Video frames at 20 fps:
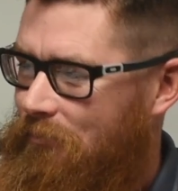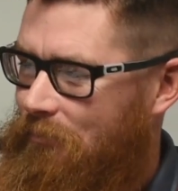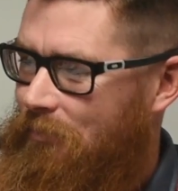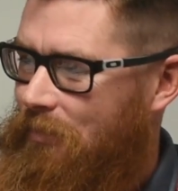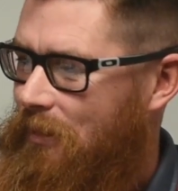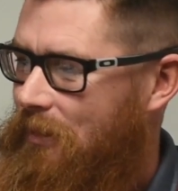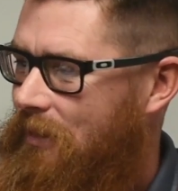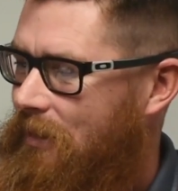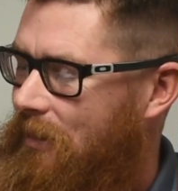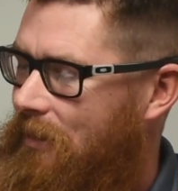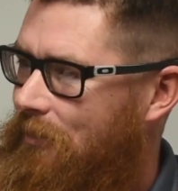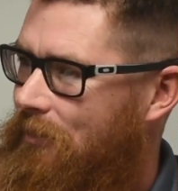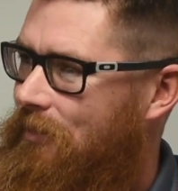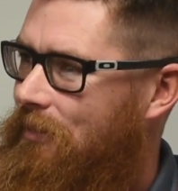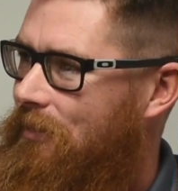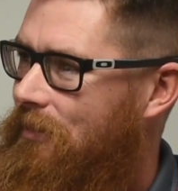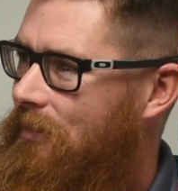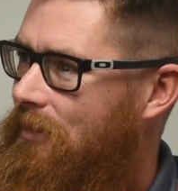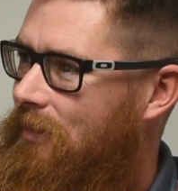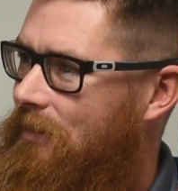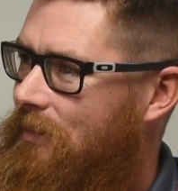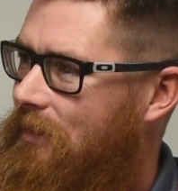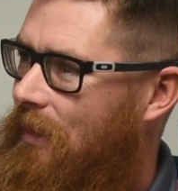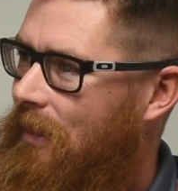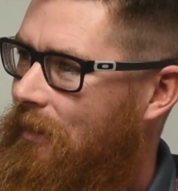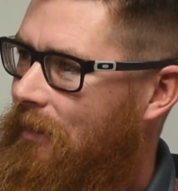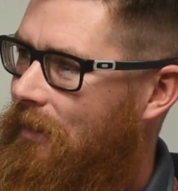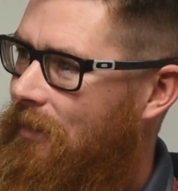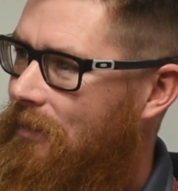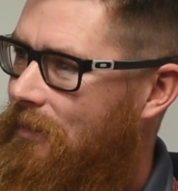But they're the
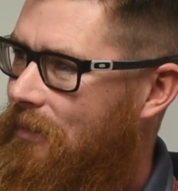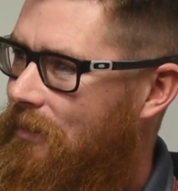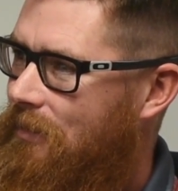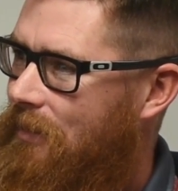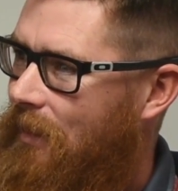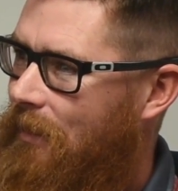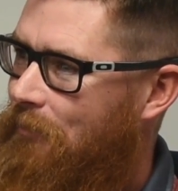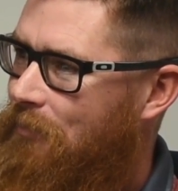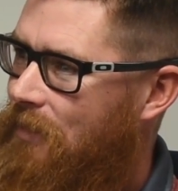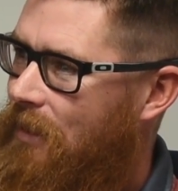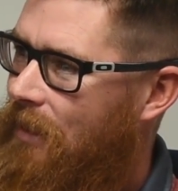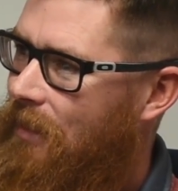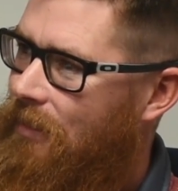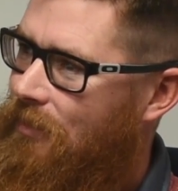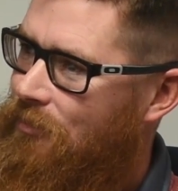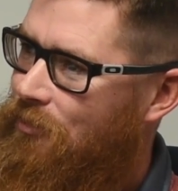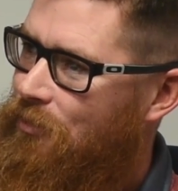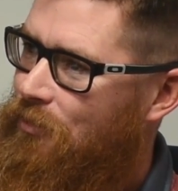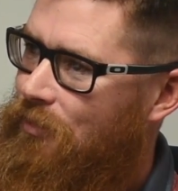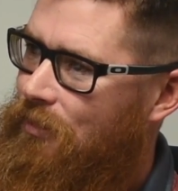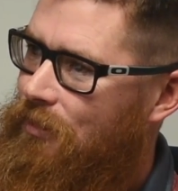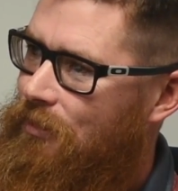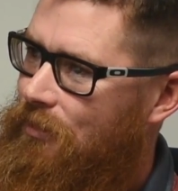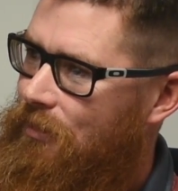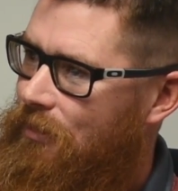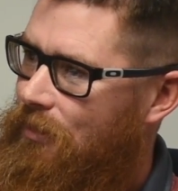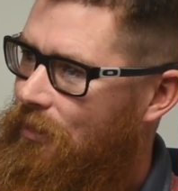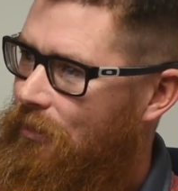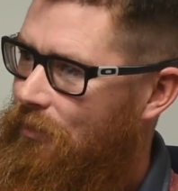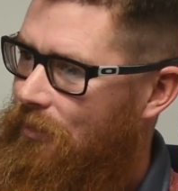same. It's the same thing 2 years
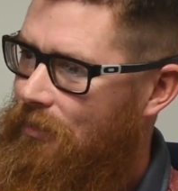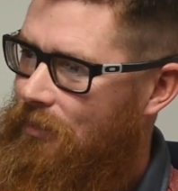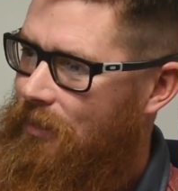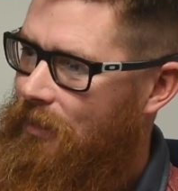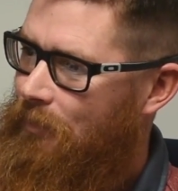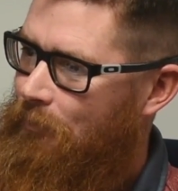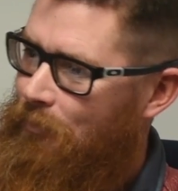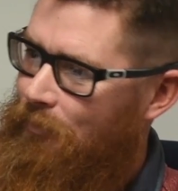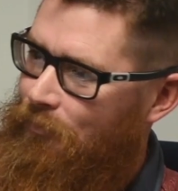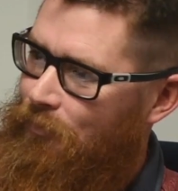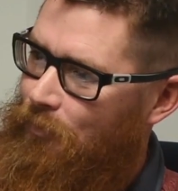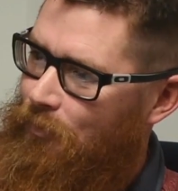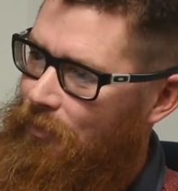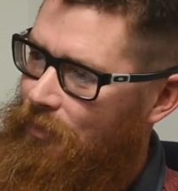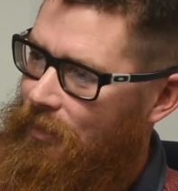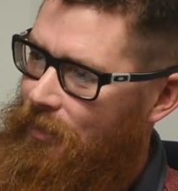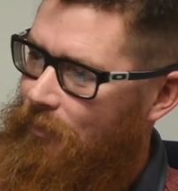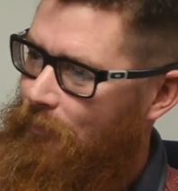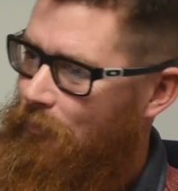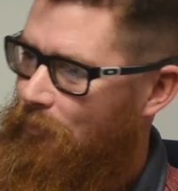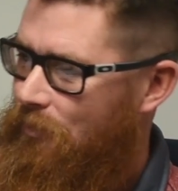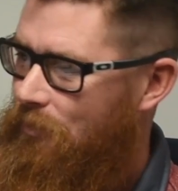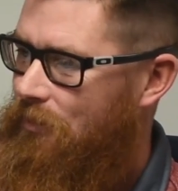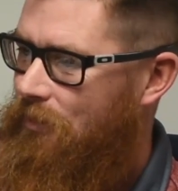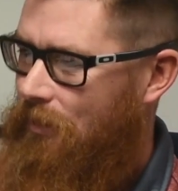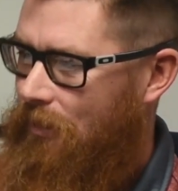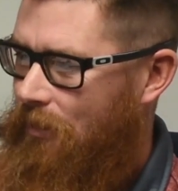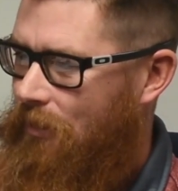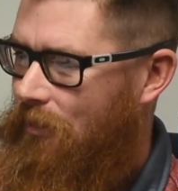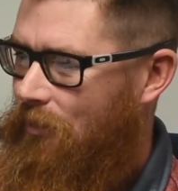ago. The team before them was
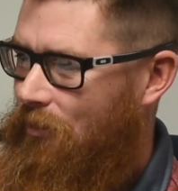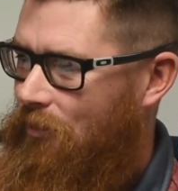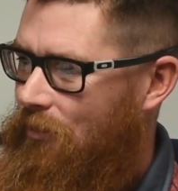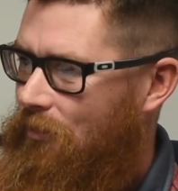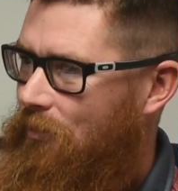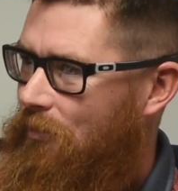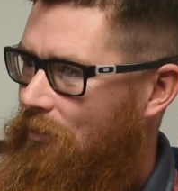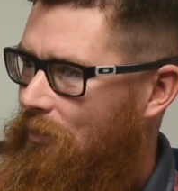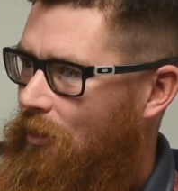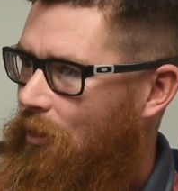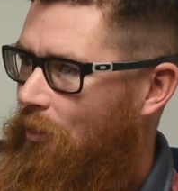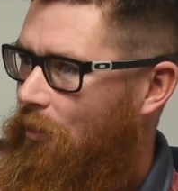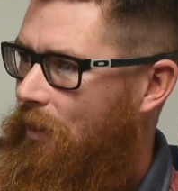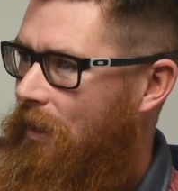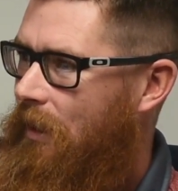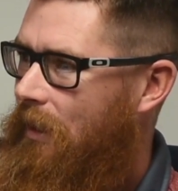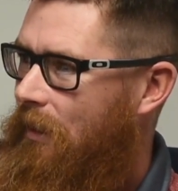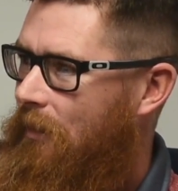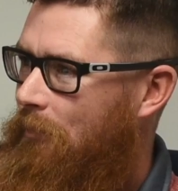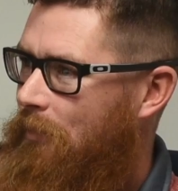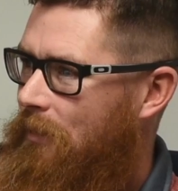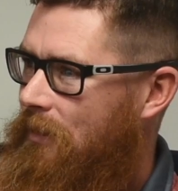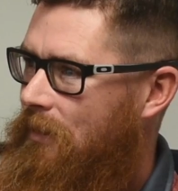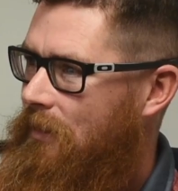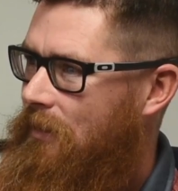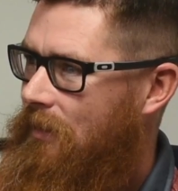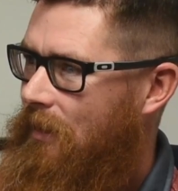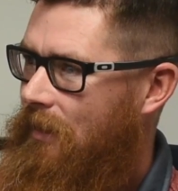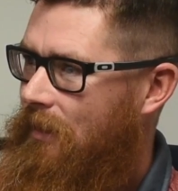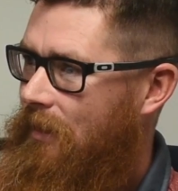okay, but
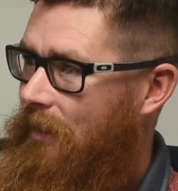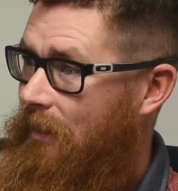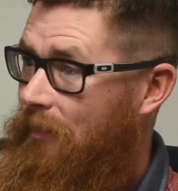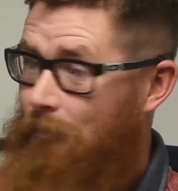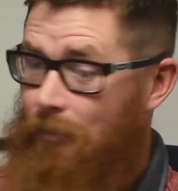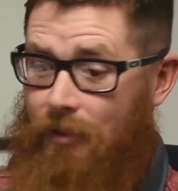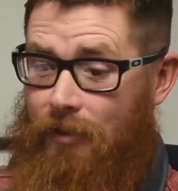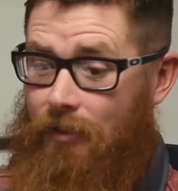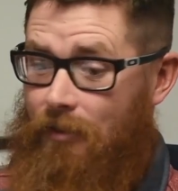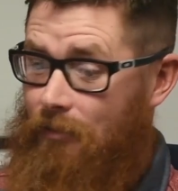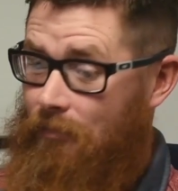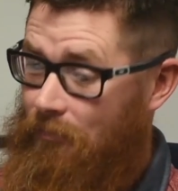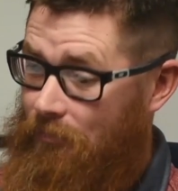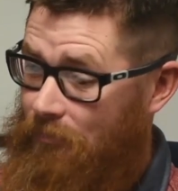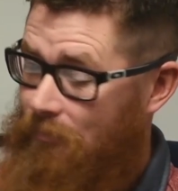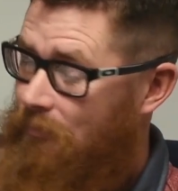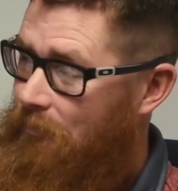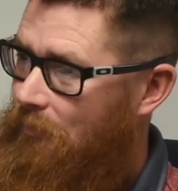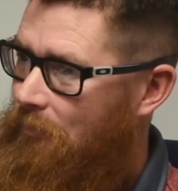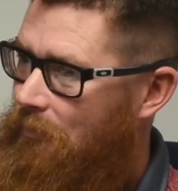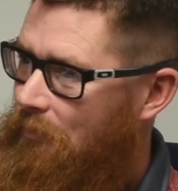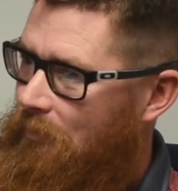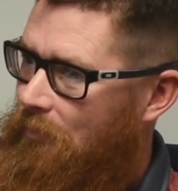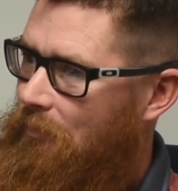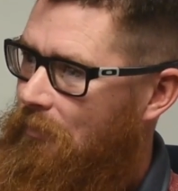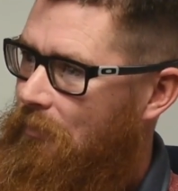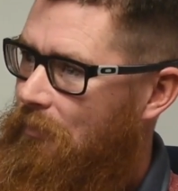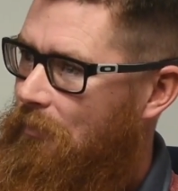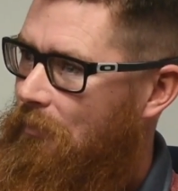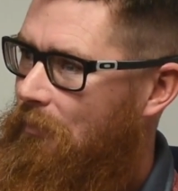then they came in and
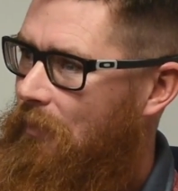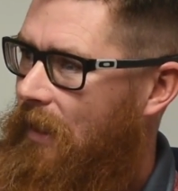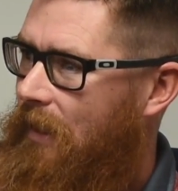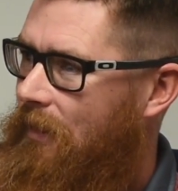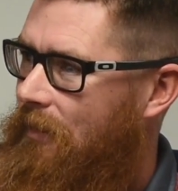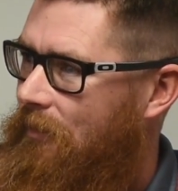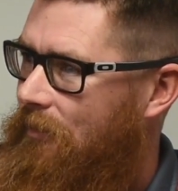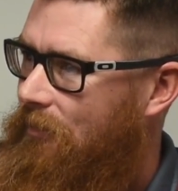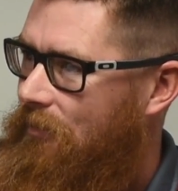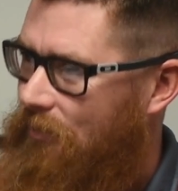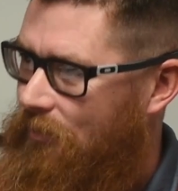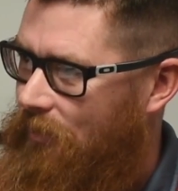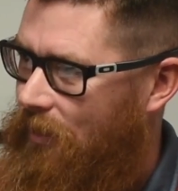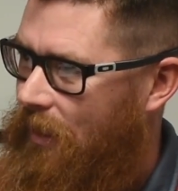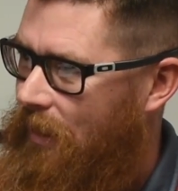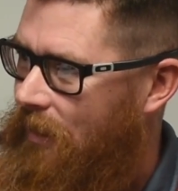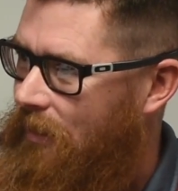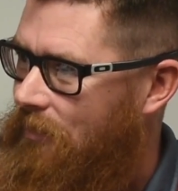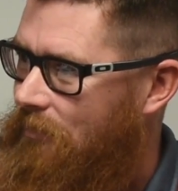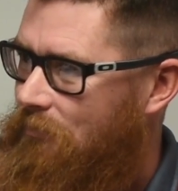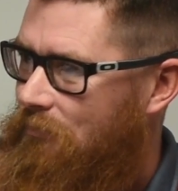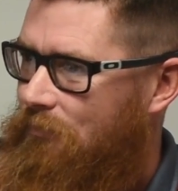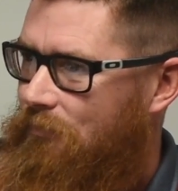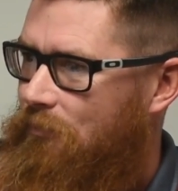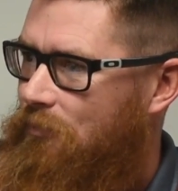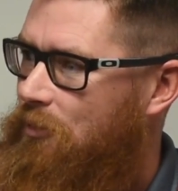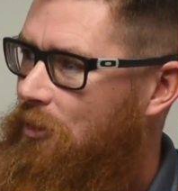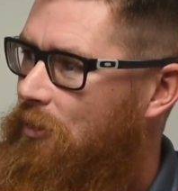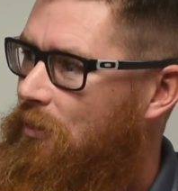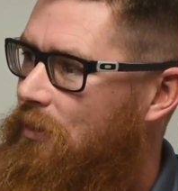made it great
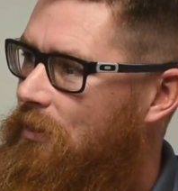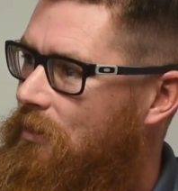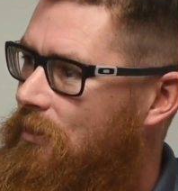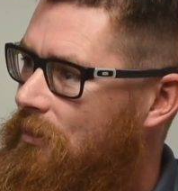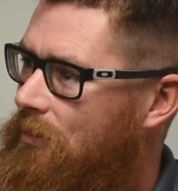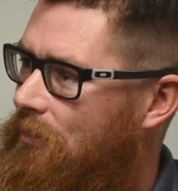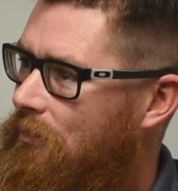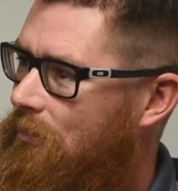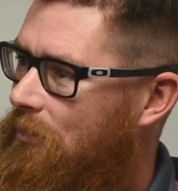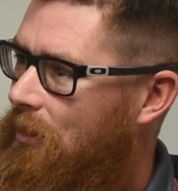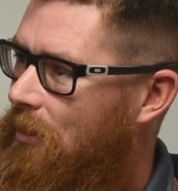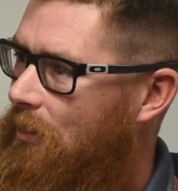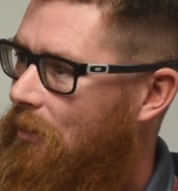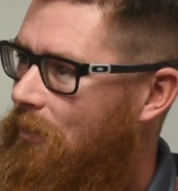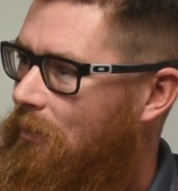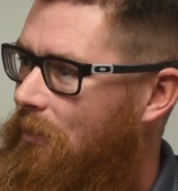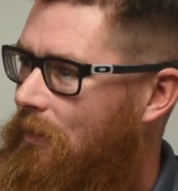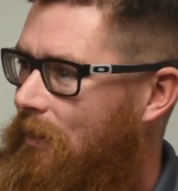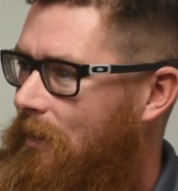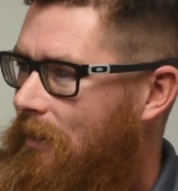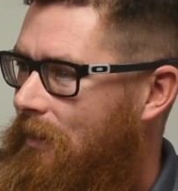2 years in a row.